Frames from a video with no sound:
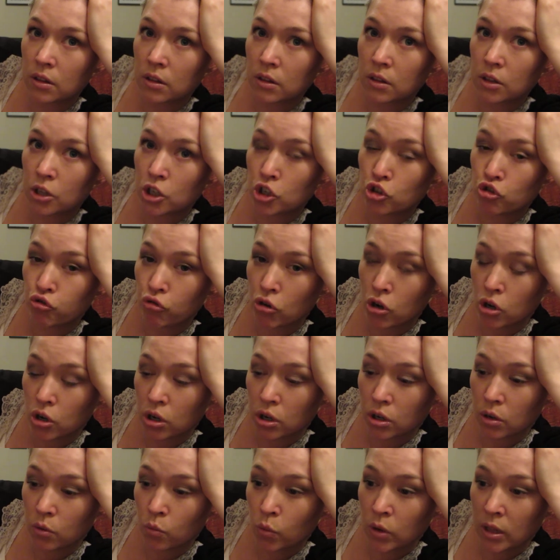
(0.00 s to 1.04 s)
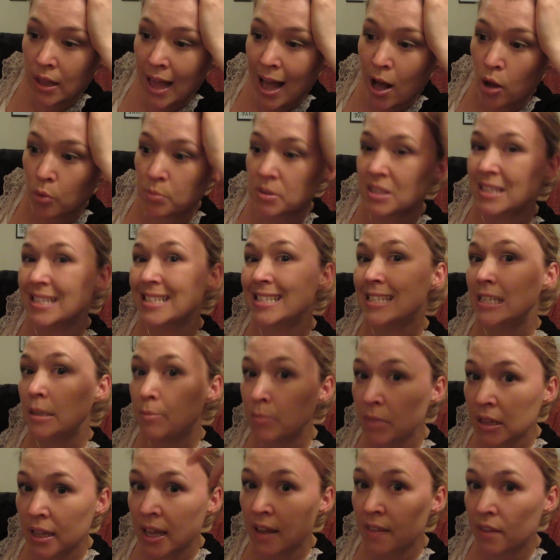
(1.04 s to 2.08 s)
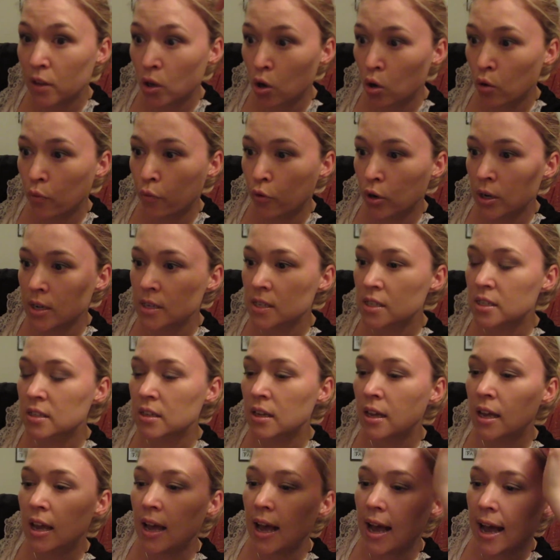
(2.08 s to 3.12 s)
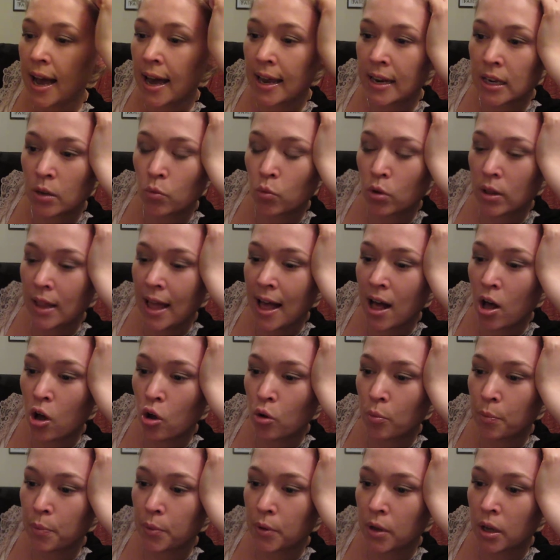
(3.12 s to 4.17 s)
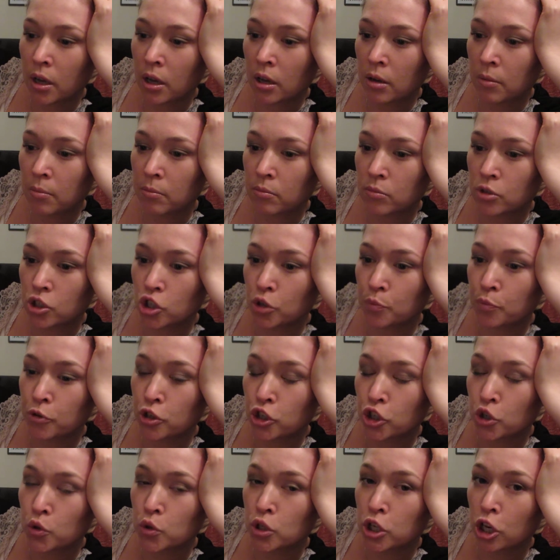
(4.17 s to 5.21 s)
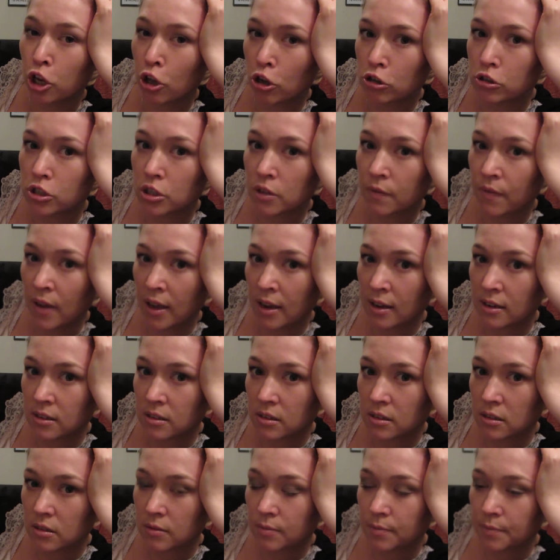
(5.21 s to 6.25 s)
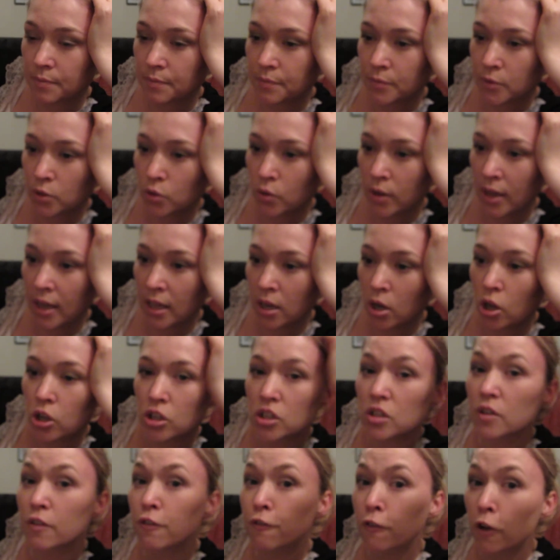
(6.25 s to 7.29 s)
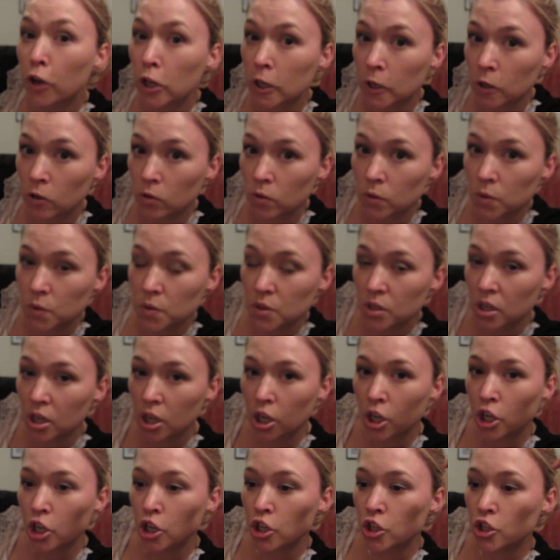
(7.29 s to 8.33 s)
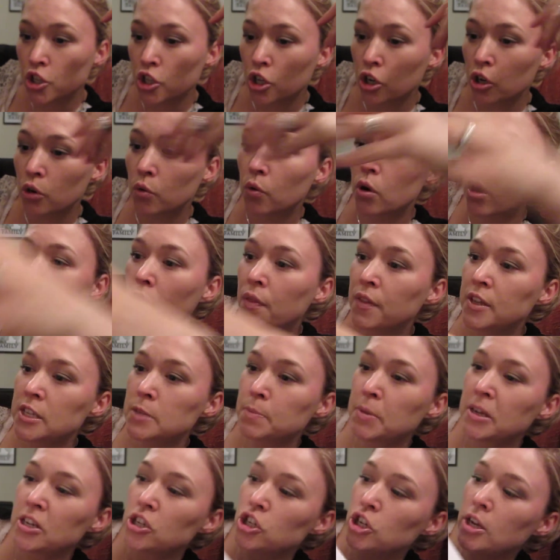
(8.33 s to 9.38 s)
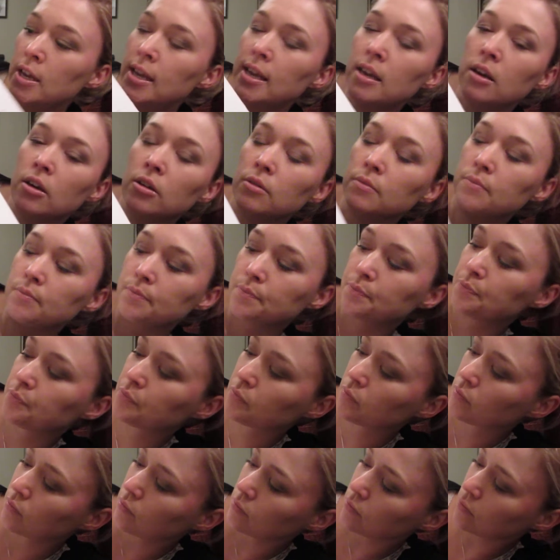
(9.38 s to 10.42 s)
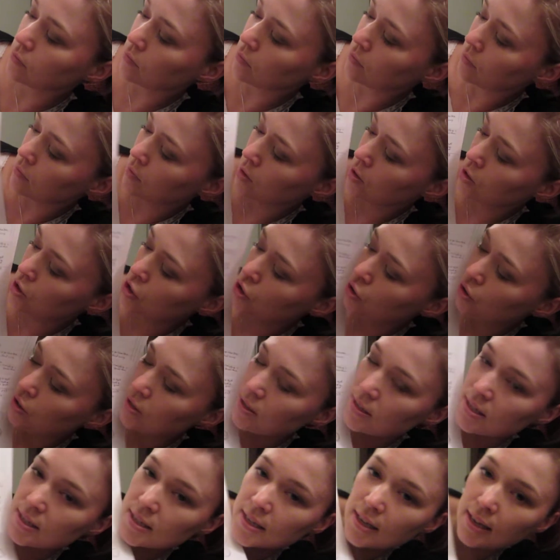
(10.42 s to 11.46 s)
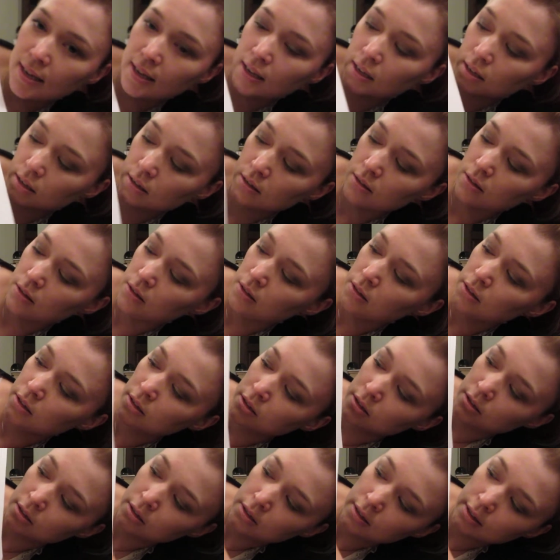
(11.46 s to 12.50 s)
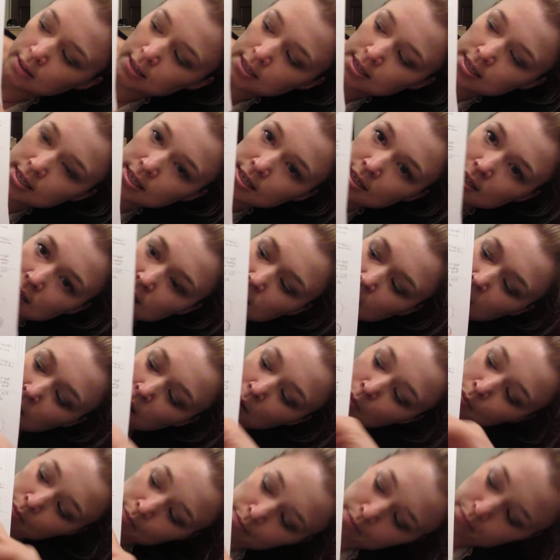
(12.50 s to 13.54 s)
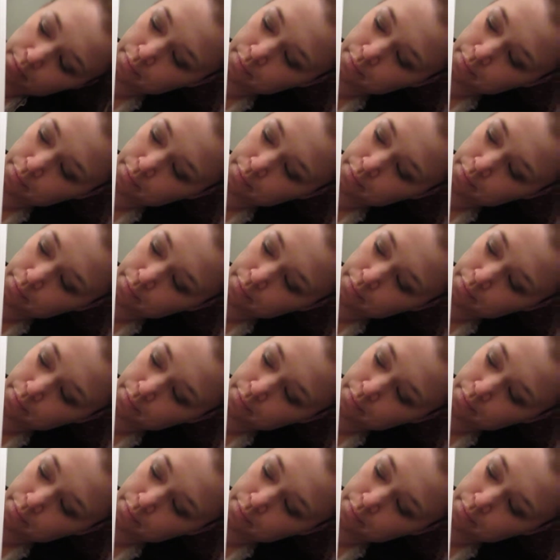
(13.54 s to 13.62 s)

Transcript: drug will help to stimulate the ovaries, and it will help to produce lots of eggs, okay, lots of follicles. So on this picture here, you can see, this is, can